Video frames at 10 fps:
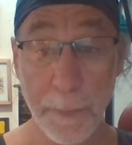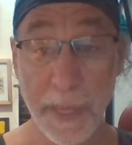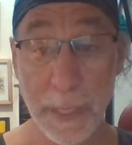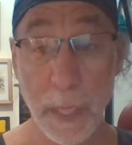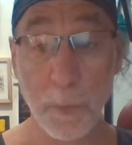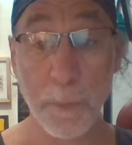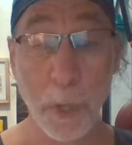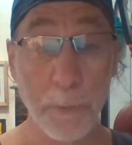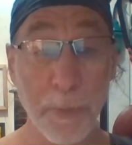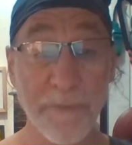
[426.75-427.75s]
Pentagon were
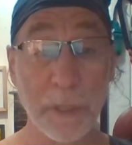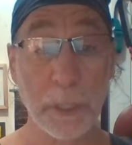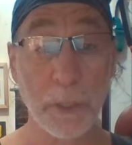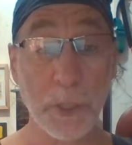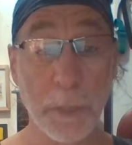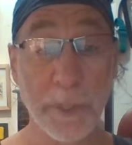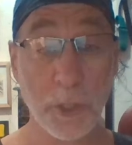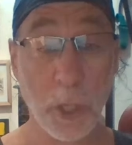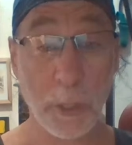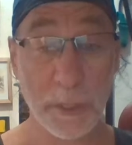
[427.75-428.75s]
both perfectly
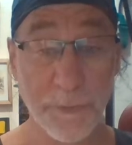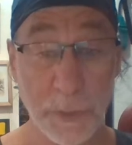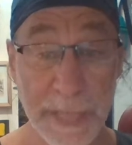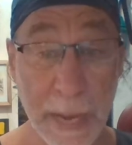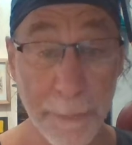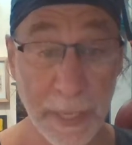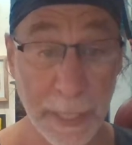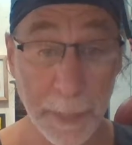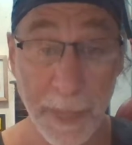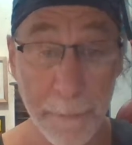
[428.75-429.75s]
legitimate targets for attack by an
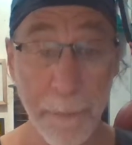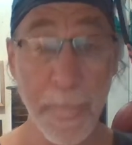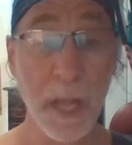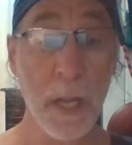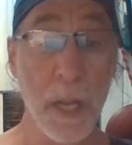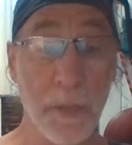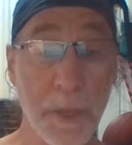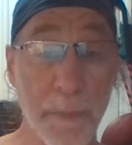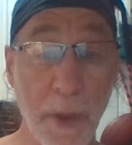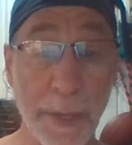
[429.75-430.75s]
enemy.
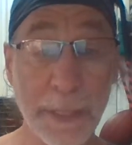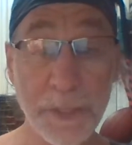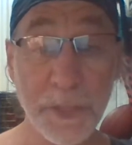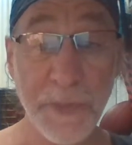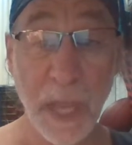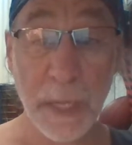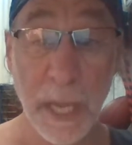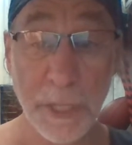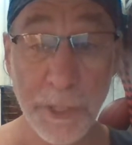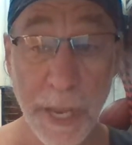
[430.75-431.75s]
The Americans and
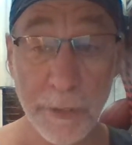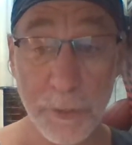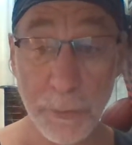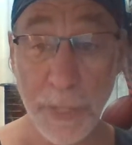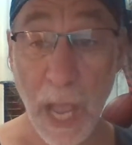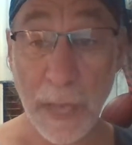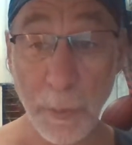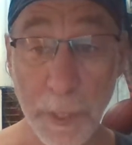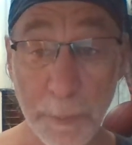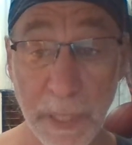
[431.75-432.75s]
non-hijackers who died
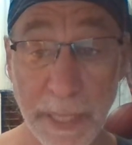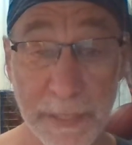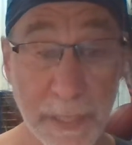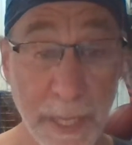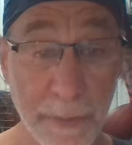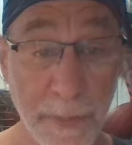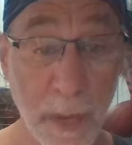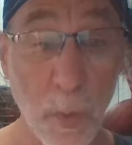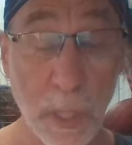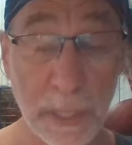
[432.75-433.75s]
when the planes hit,
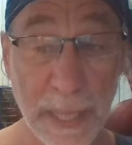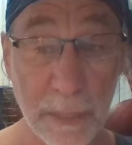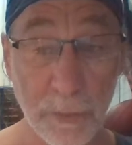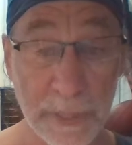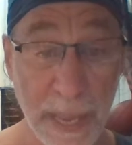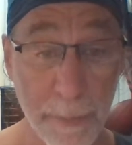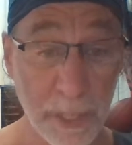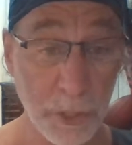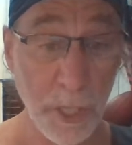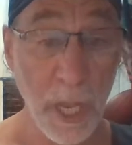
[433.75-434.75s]
they were collateral
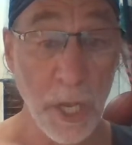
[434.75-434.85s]
damage.